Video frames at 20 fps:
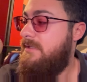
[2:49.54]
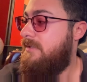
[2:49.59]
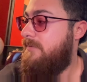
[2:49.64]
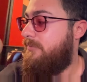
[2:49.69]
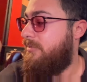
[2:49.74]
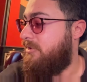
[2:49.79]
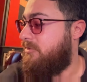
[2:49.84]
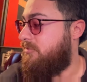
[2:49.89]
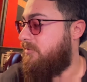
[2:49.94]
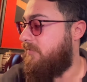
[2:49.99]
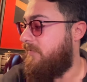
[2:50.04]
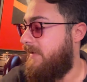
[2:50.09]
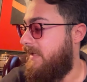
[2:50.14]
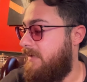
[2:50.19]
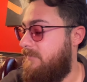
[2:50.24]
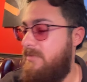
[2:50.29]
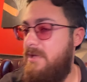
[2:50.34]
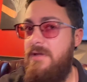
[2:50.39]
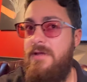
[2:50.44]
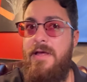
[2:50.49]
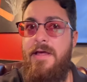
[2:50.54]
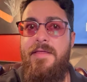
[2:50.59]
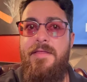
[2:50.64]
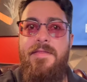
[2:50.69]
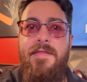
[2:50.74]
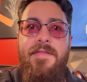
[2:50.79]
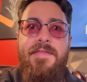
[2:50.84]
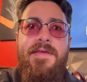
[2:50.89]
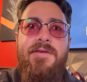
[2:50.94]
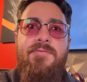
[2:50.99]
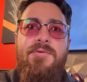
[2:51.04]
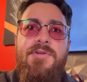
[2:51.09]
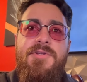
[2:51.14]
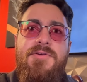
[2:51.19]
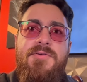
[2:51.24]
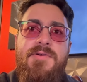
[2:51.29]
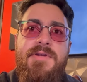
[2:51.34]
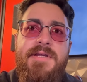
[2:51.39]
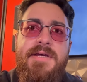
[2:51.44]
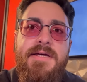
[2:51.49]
Pretty cool name. I think we're doing